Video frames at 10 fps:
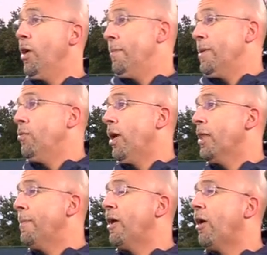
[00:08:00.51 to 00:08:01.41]
want to be one
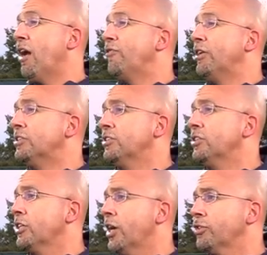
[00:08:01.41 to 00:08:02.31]
of the better offenses
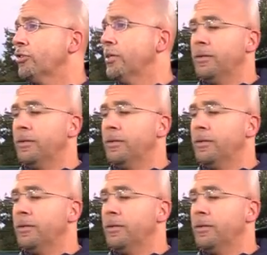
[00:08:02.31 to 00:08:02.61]
in the country.